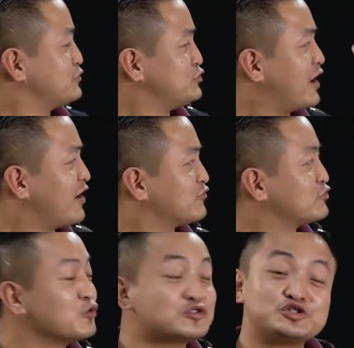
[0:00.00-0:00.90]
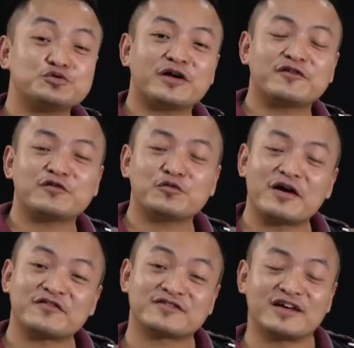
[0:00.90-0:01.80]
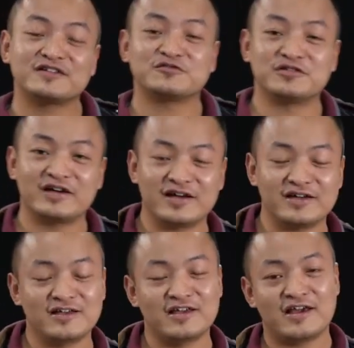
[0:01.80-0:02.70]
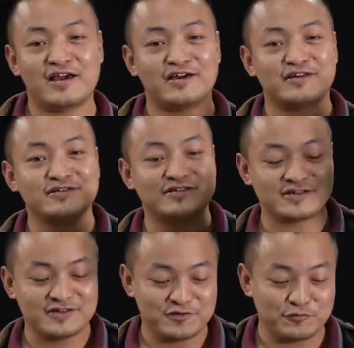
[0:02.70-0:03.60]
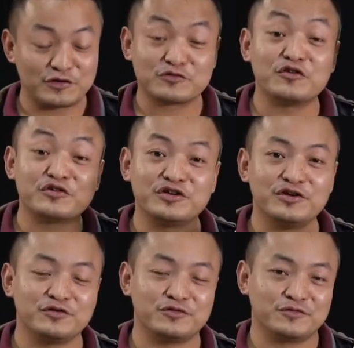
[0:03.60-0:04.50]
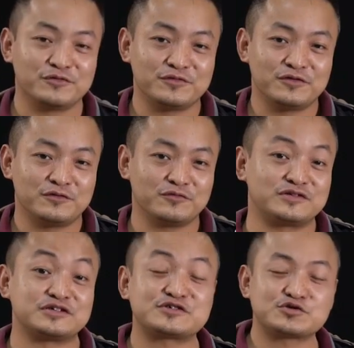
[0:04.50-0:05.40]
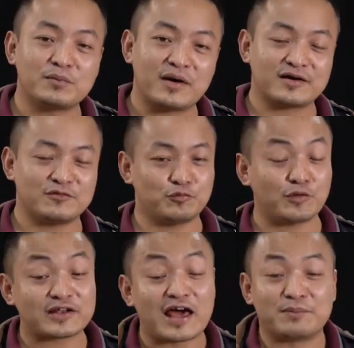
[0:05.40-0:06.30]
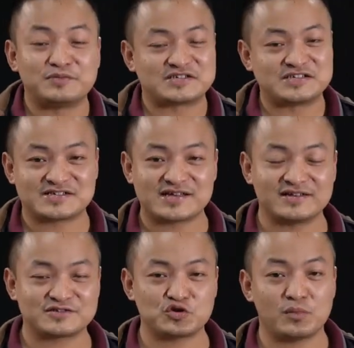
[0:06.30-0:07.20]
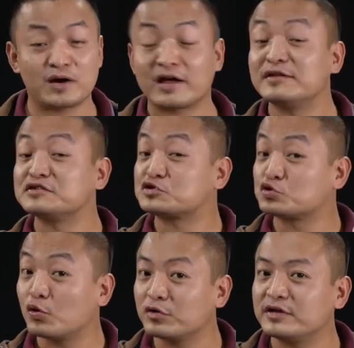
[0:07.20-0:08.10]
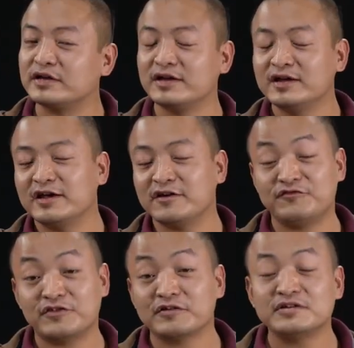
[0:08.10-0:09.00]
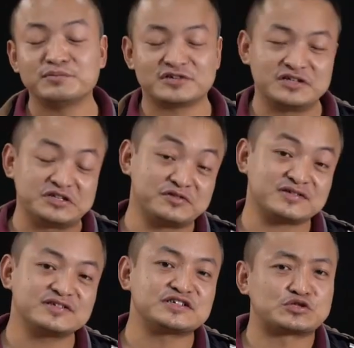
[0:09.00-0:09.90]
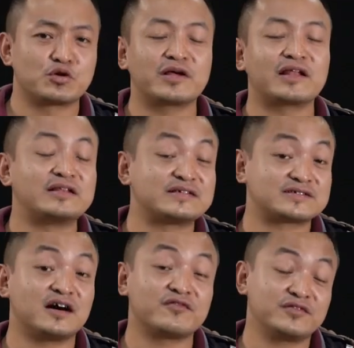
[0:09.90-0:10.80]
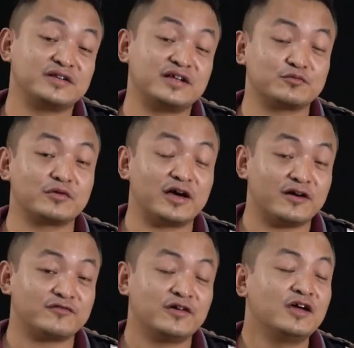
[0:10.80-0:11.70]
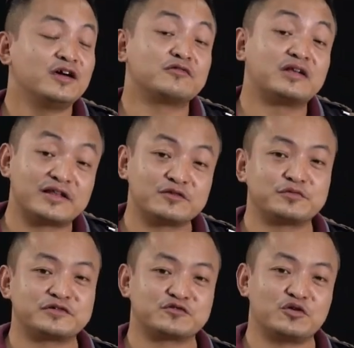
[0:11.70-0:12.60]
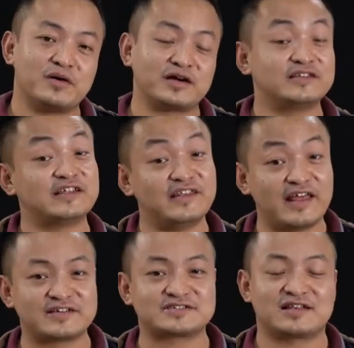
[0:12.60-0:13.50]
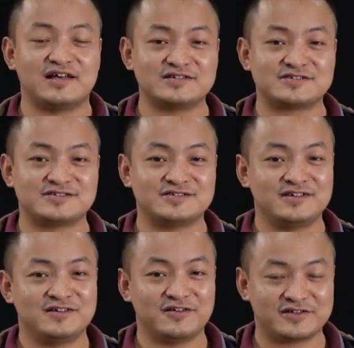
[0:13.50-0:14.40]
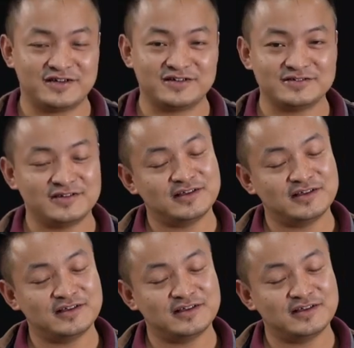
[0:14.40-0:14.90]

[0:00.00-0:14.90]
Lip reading: you have to go through whatever we have studied today, and we'll continue with the stomach, what happens inside the stomach, and the story, a very interesting story and discovery that we have related with the stomach in the next class. Okay?